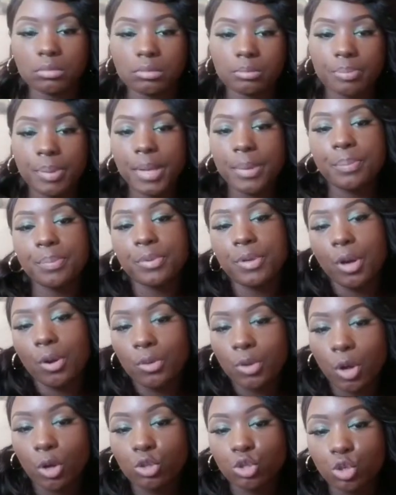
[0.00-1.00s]
people
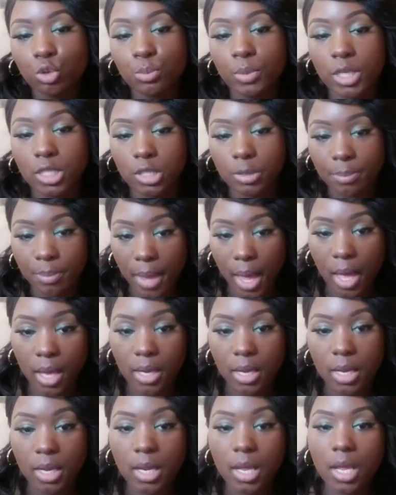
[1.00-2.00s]
don't know too much about
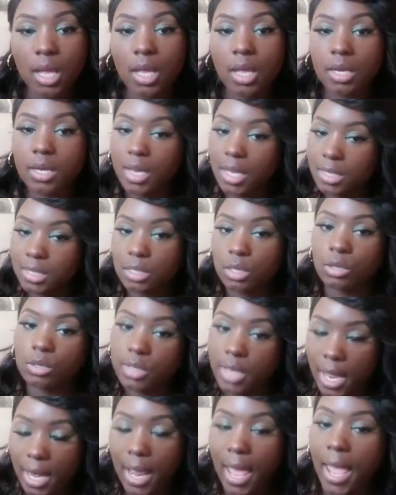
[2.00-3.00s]
it.
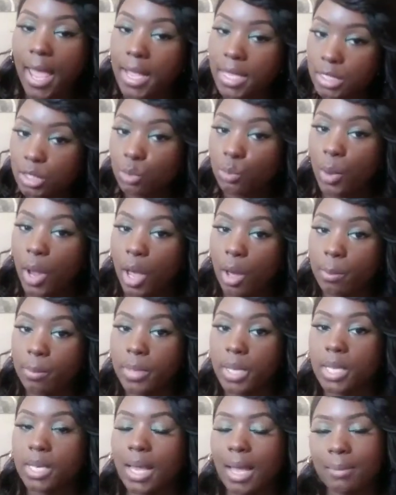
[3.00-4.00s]
That hangs around
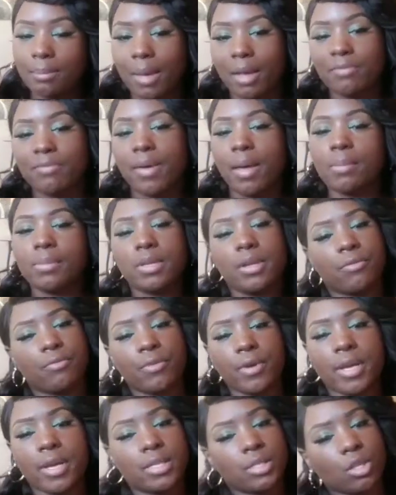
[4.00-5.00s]
me, like my family and
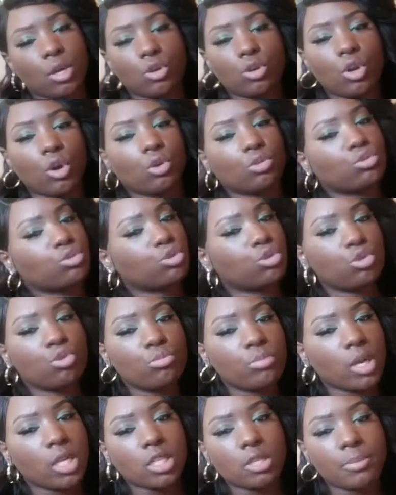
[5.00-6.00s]
friends don't know
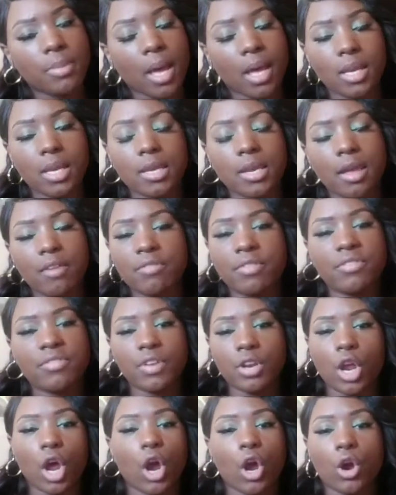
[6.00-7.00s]
too much about it, never
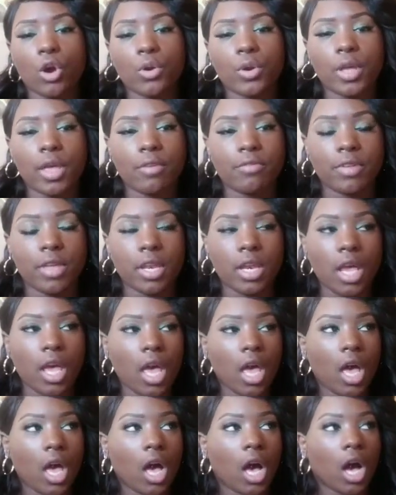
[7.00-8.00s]
even heard of it.
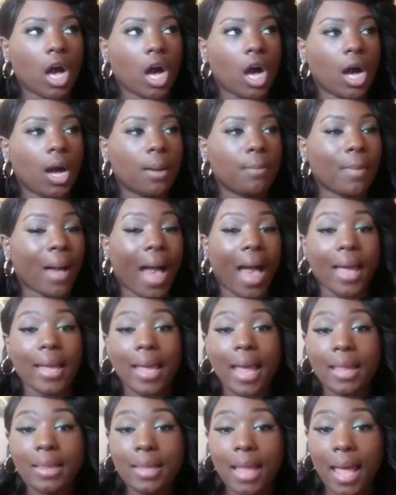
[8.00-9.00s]
I
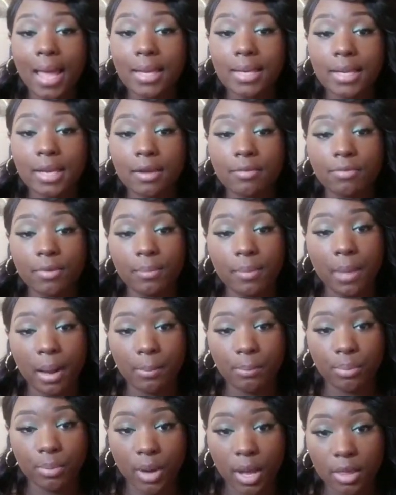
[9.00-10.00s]
got the idea from my
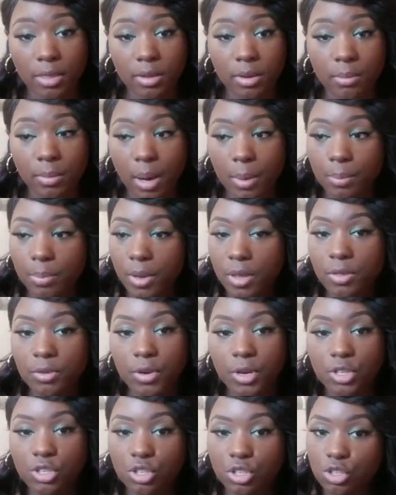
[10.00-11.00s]
brother. My brother
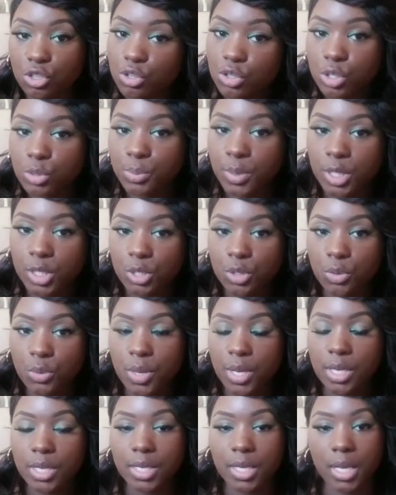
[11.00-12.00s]
introduced me to
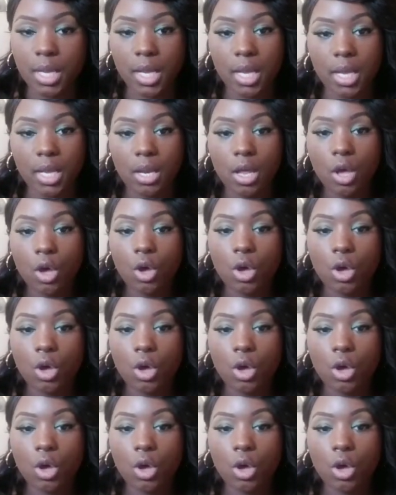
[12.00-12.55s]
it. Then